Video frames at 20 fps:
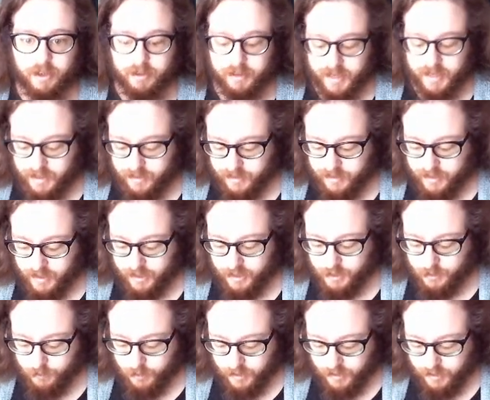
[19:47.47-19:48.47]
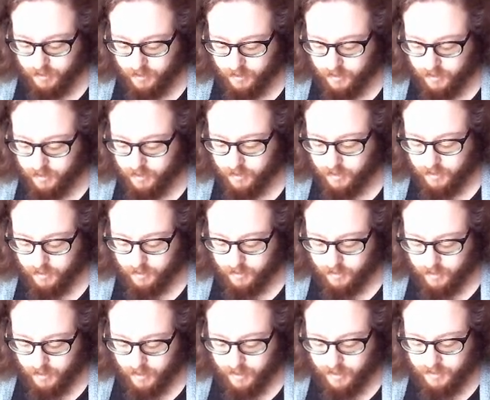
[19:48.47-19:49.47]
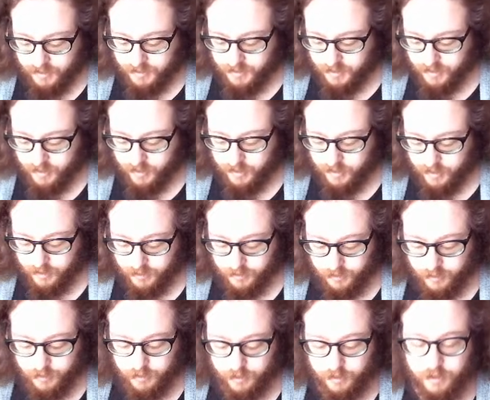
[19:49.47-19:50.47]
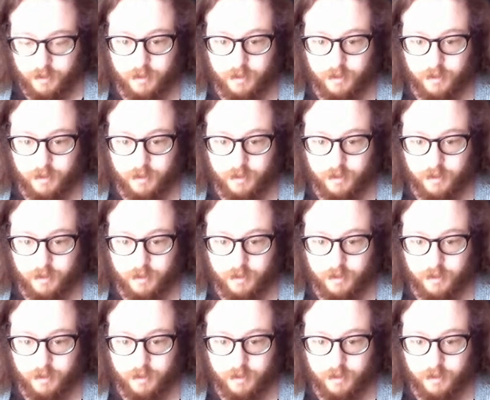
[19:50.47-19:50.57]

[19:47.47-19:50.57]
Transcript: create the next one as another